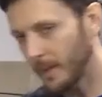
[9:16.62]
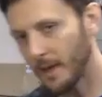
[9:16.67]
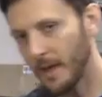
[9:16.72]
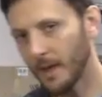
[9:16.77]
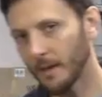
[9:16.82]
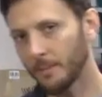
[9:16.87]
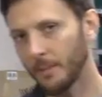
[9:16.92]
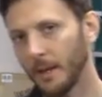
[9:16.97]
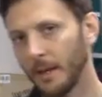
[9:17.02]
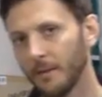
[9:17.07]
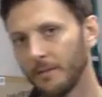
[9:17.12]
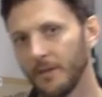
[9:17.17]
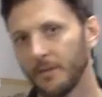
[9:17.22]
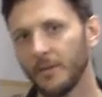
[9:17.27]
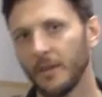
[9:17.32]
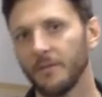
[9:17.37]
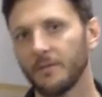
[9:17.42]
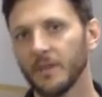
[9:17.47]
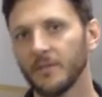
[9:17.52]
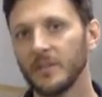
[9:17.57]
the Alpina
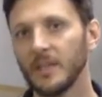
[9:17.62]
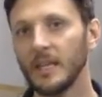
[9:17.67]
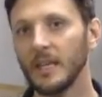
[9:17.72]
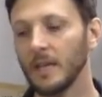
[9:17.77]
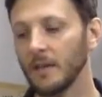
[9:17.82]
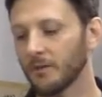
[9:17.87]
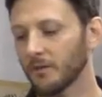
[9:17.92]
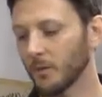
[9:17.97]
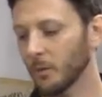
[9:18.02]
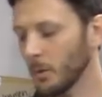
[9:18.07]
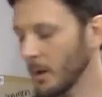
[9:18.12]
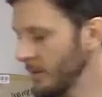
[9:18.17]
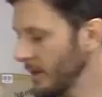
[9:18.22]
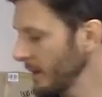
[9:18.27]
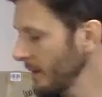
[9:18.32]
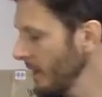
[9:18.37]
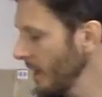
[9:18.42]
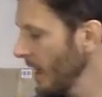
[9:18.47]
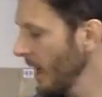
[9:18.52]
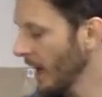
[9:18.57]
1550 EVE for
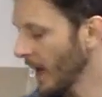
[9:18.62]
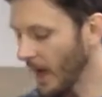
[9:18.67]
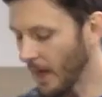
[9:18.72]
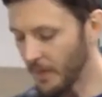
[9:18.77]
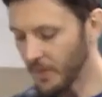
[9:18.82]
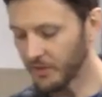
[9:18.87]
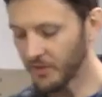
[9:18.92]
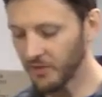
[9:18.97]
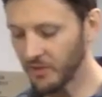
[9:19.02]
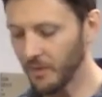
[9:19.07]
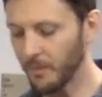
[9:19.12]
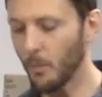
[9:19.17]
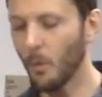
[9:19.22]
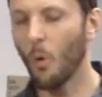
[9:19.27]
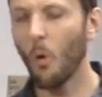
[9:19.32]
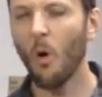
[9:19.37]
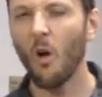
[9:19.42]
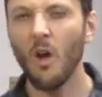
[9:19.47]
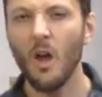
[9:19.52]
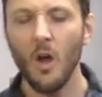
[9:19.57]
women. This is a
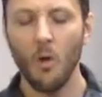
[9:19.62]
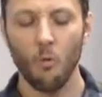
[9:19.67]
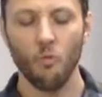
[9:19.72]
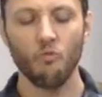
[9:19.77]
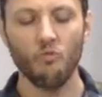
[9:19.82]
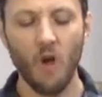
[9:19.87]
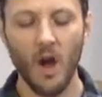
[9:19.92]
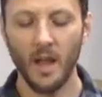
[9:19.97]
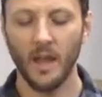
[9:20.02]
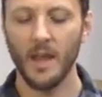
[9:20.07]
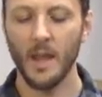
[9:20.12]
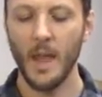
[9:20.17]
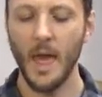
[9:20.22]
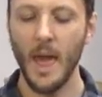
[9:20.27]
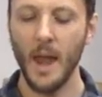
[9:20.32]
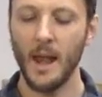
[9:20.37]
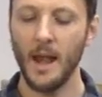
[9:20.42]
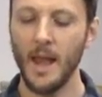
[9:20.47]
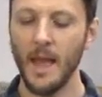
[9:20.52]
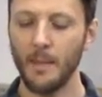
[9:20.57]
more rugged
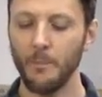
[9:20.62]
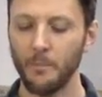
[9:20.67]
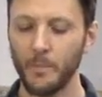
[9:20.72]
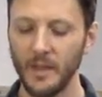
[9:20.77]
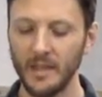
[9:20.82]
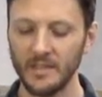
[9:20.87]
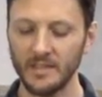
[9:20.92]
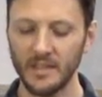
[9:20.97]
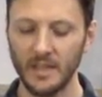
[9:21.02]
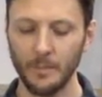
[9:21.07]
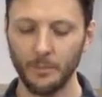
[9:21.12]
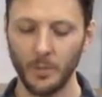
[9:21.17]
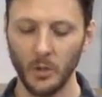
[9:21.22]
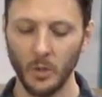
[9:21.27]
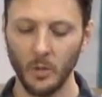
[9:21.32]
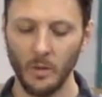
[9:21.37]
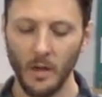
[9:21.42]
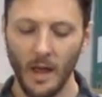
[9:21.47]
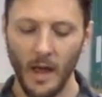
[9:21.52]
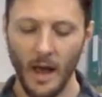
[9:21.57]
NNN BC
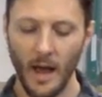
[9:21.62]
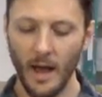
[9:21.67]
boot.